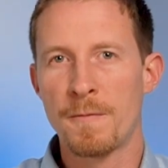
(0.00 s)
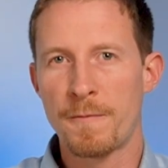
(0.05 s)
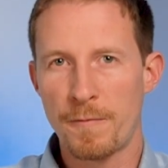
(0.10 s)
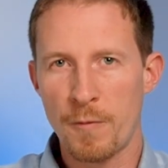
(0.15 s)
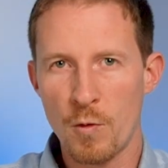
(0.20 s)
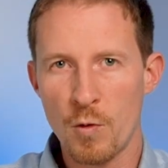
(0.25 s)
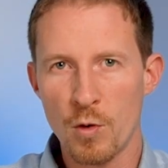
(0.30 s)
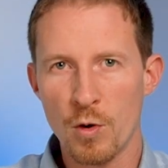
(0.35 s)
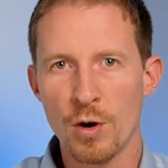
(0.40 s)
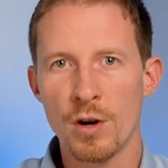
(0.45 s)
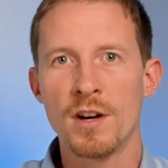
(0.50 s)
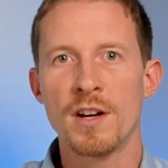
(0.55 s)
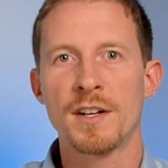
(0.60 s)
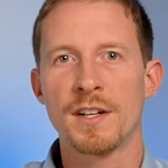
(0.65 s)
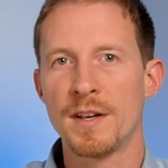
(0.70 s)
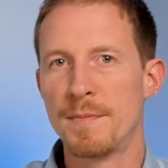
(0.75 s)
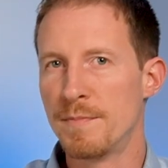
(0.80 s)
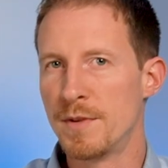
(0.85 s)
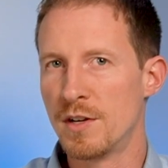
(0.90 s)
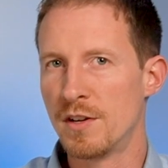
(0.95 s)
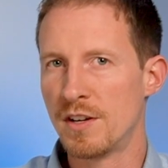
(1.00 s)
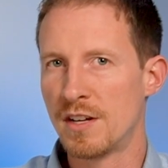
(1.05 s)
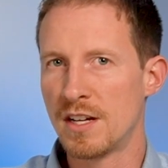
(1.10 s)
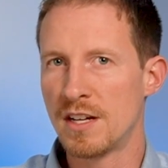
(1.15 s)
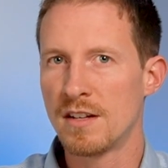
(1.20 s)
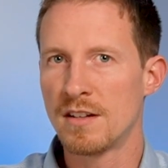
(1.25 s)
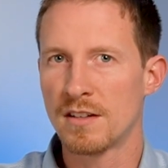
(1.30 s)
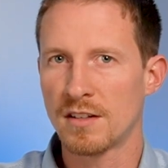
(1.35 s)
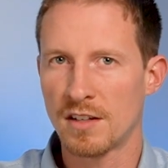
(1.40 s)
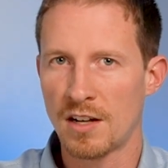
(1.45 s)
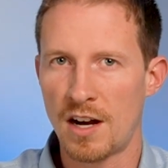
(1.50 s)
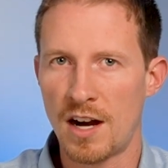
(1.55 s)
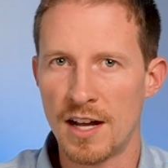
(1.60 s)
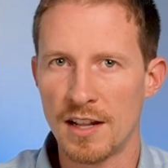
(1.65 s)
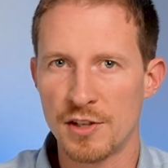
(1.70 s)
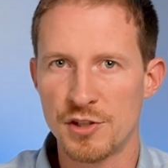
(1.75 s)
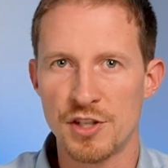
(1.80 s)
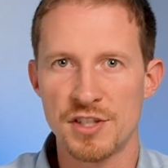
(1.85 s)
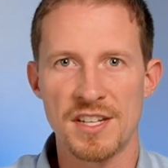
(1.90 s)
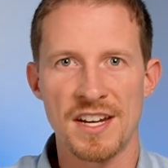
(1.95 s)
for community
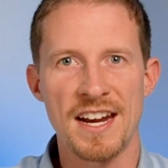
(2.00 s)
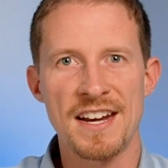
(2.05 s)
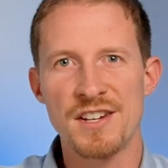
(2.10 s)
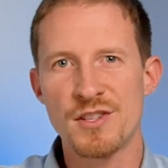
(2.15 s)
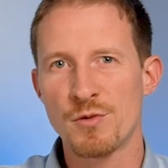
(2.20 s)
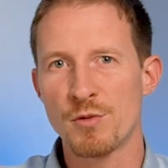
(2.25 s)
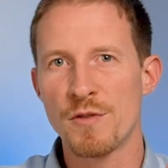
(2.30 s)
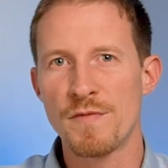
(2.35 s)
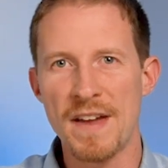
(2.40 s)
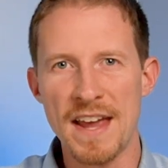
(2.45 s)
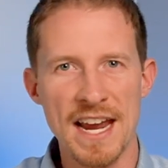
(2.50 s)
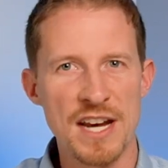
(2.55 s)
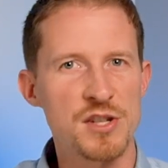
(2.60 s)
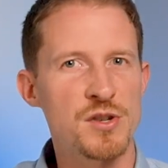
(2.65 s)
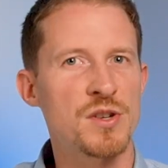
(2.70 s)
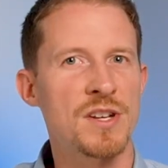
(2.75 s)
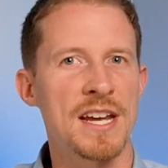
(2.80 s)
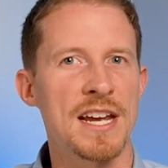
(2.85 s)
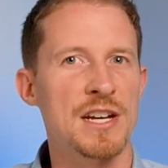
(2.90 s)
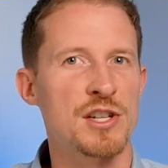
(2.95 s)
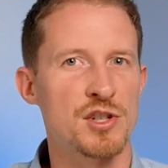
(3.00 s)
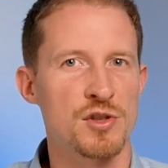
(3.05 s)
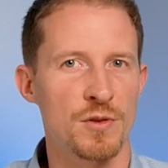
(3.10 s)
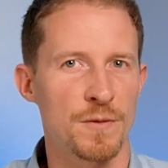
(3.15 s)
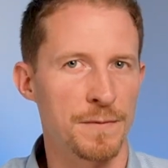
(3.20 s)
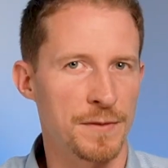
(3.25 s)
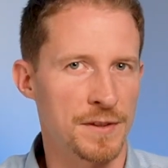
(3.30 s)
colleges and any sort of educational